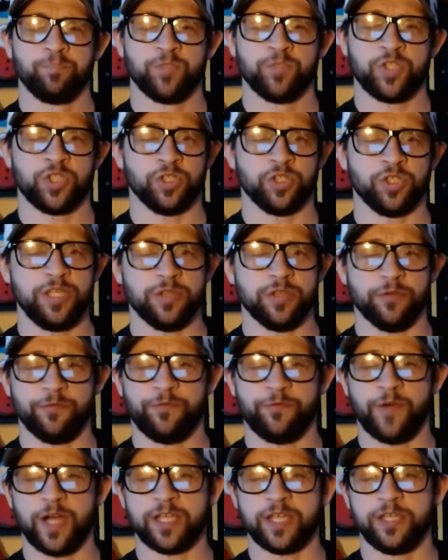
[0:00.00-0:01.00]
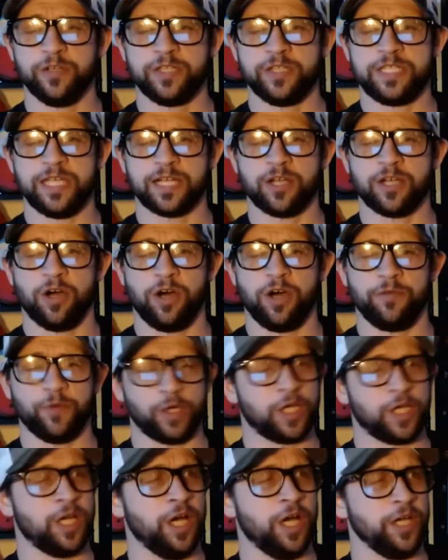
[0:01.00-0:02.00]
she'll either fuck your dick off
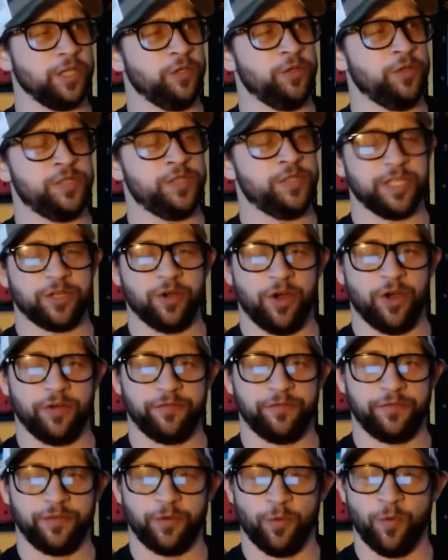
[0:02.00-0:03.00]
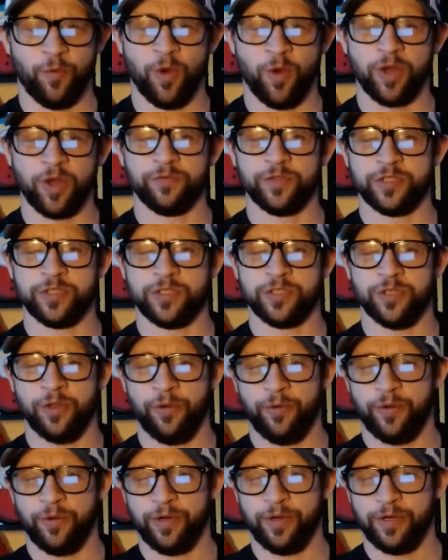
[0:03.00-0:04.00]
or cut your dick off. One of the
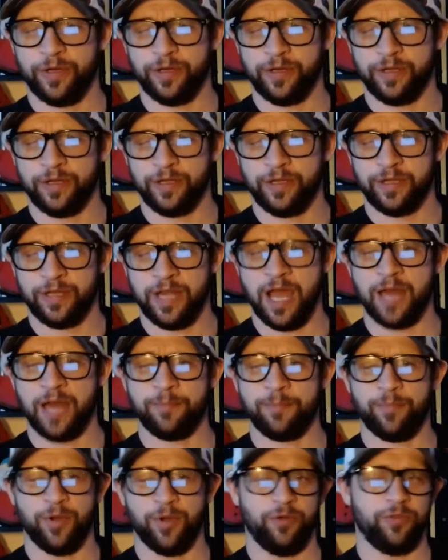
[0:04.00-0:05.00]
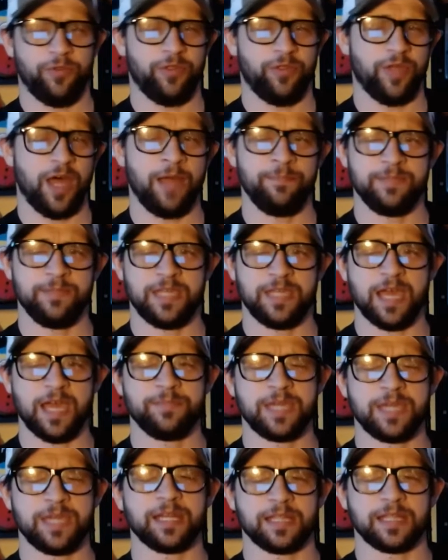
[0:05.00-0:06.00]
two, not both. I'm
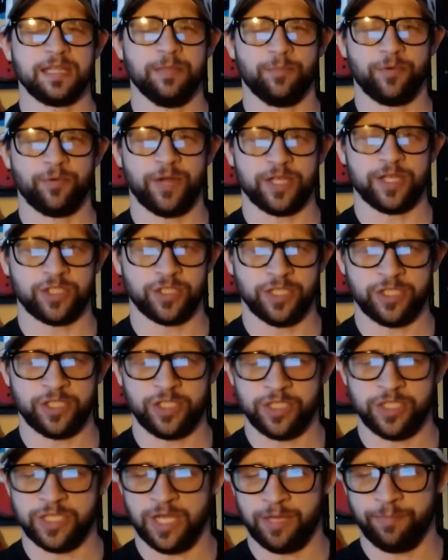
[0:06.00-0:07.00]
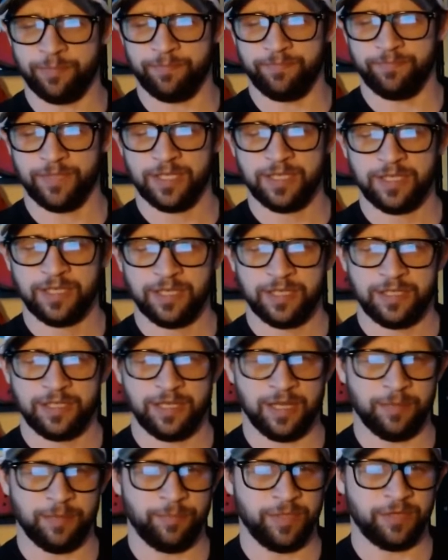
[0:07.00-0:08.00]
getting the impression that she's not
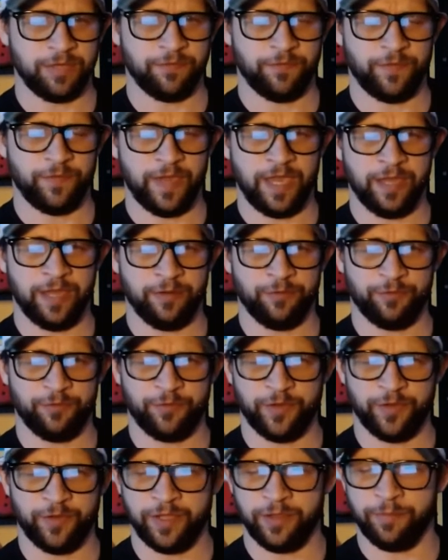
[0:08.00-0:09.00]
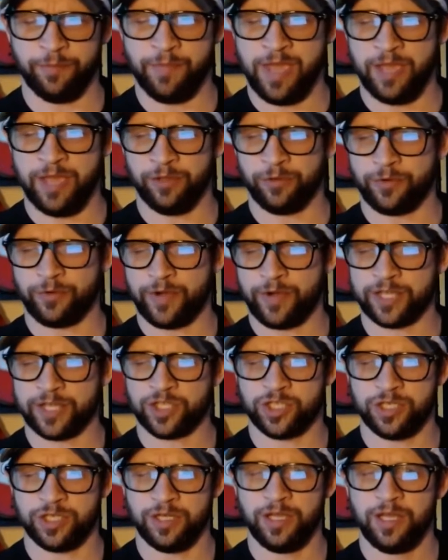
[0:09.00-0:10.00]
a big fan of the male
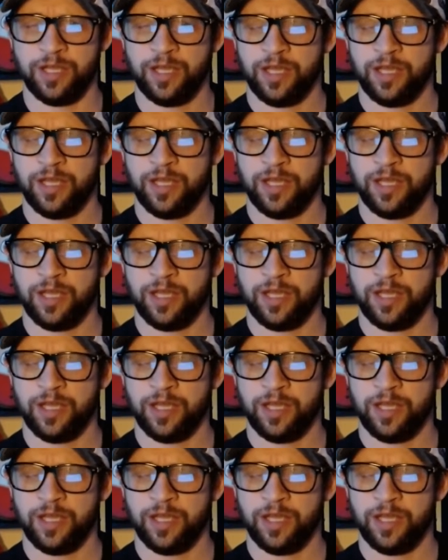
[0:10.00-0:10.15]
erection.